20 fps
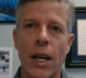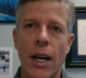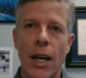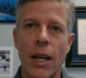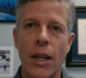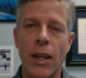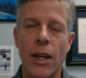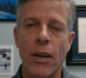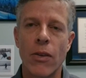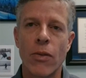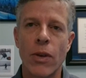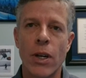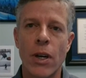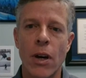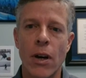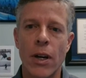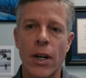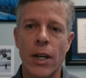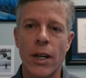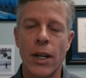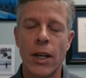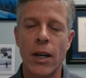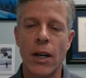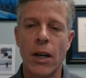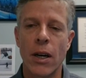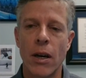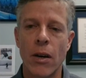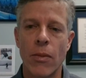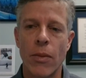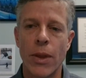and then regarding
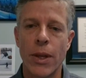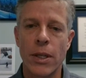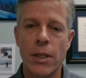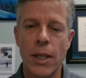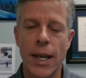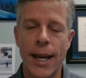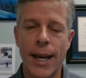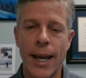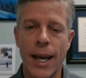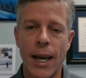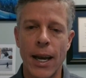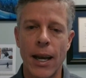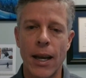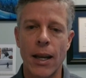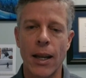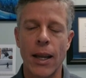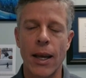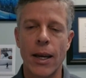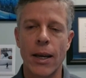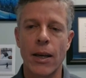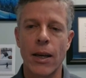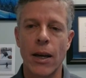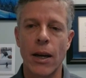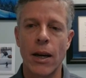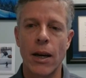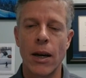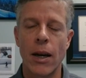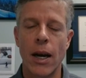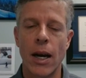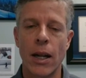um, things like like
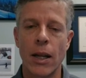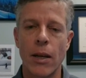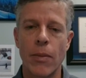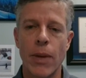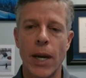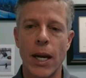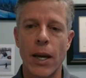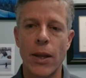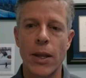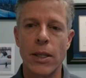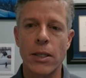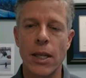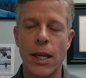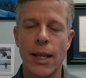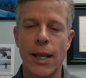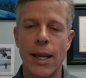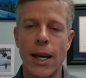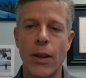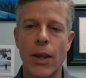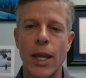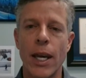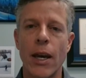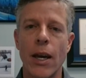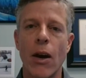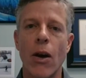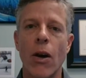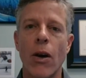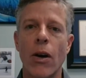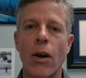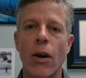uh, alipay and things like that they
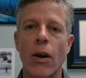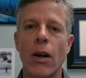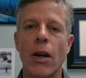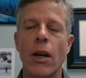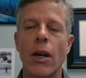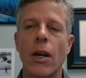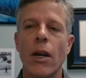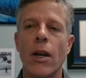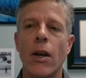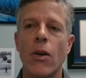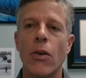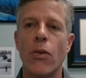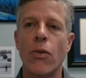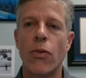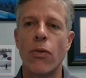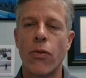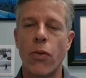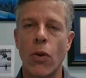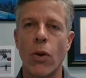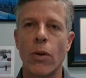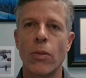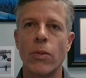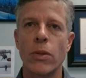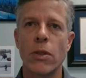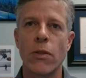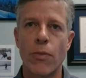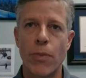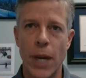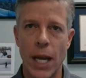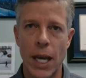are mm-hmm.
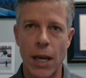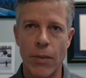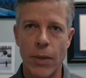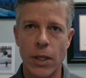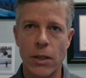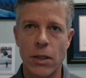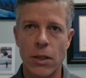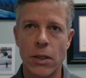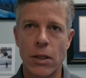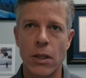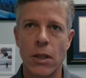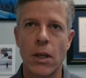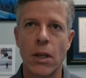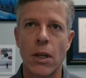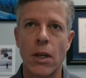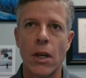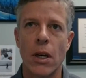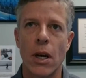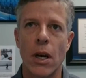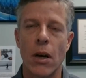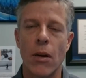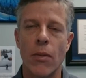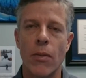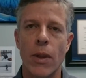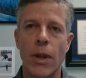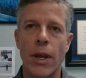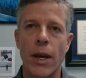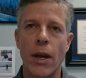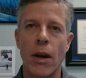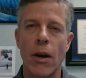forms of payment
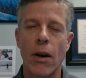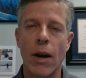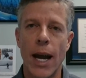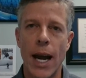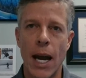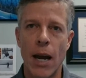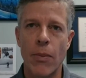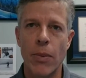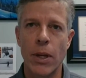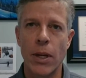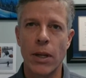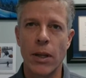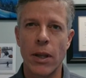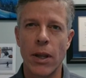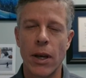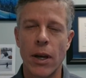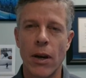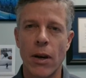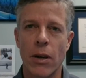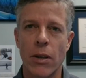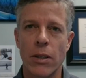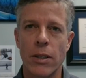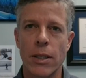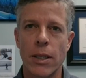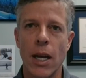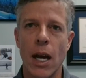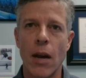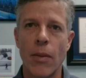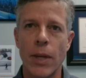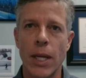um, they are happening they are
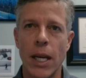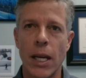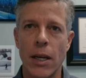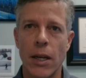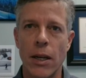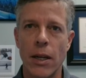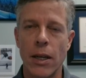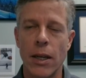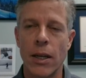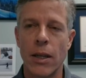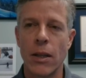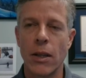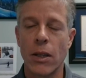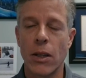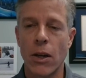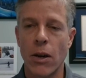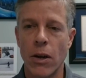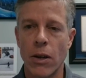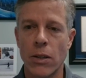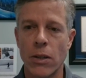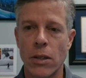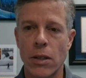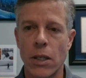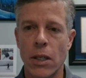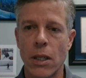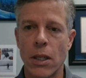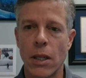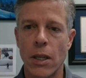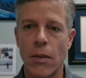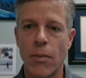denominated in the
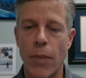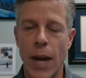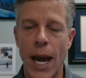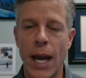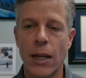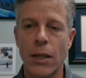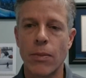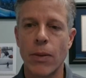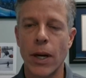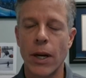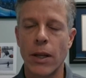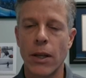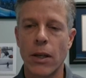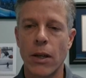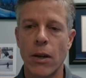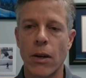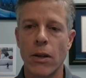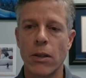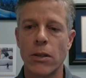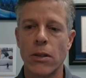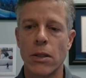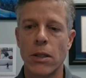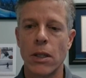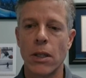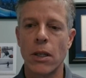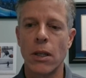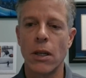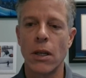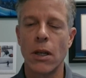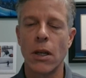currency and backed by the
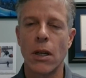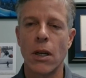currency